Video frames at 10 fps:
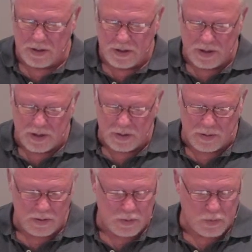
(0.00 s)

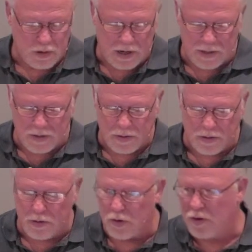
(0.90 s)
So we're in the
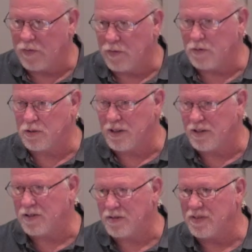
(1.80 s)
third of those
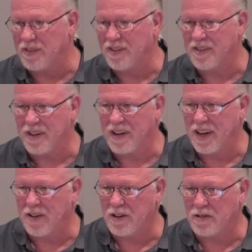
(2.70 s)
years right
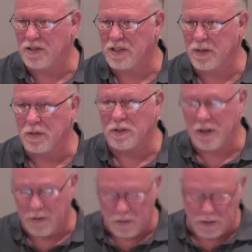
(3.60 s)
now. Year C, we'll
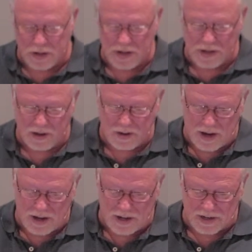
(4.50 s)
start over again in year
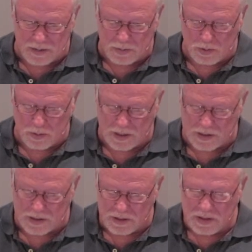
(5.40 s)
A in a couple of
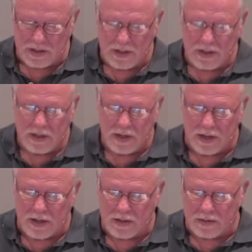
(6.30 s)
weeks.
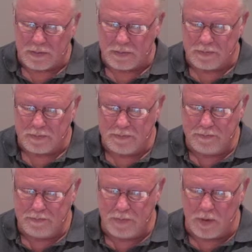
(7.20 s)
And
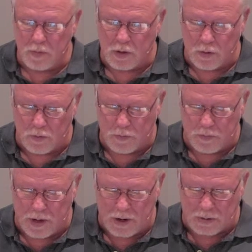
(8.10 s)
we'll go from
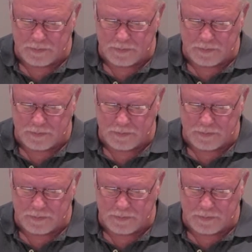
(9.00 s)
there.